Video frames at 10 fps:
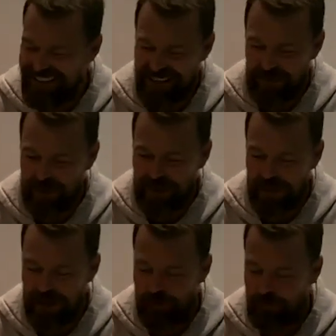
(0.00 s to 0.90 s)
then we,
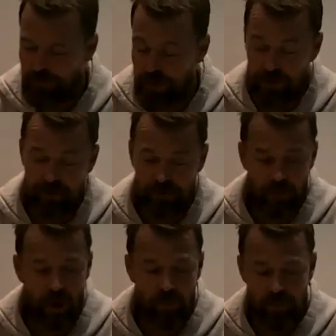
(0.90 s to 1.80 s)

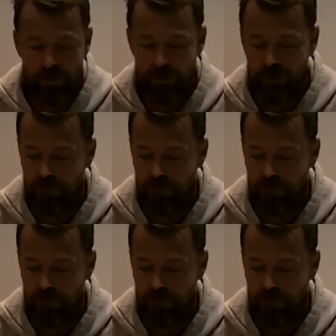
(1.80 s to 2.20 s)
while we